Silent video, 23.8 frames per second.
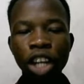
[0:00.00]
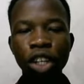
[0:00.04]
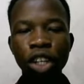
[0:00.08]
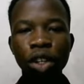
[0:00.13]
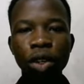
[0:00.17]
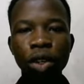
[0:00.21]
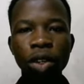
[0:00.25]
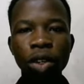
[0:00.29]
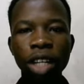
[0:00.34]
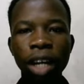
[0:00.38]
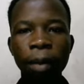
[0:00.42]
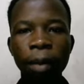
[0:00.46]

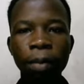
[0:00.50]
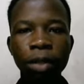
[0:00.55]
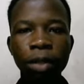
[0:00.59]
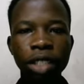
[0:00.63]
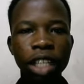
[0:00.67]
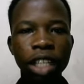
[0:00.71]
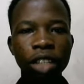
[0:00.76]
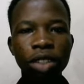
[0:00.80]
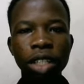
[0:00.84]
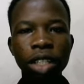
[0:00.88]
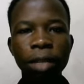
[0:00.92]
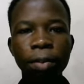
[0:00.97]
you know that
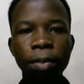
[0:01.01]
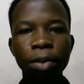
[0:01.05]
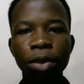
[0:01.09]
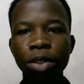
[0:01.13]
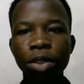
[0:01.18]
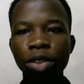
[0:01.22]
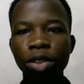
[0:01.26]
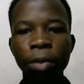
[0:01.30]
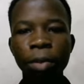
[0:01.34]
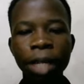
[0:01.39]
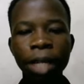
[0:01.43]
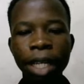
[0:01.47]
scheduling
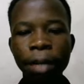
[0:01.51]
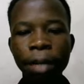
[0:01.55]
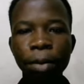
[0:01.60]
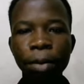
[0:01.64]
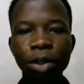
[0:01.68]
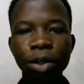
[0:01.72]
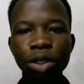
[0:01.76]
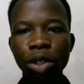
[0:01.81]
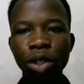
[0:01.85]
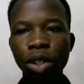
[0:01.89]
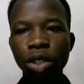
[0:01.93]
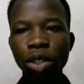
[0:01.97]
posts or making
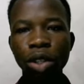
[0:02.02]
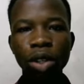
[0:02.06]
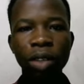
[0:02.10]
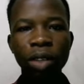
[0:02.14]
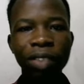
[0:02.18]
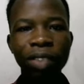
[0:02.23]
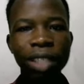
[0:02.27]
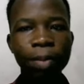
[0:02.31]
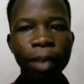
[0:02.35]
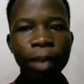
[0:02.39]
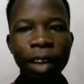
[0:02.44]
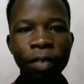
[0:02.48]
posts on all
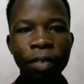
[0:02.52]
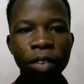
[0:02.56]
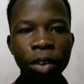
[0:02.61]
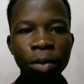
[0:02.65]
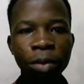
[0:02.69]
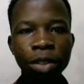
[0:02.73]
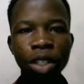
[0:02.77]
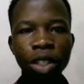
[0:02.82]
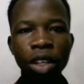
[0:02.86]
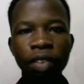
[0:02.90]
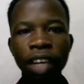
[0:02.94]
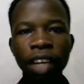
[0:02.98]
of these
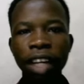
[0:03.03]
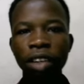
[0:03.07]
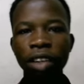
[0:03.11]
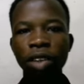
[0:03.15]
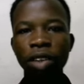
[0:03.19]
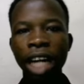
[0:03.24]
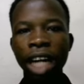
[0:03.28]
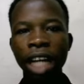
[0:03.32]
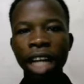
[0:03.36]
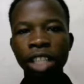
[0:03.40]
platforms sort of like look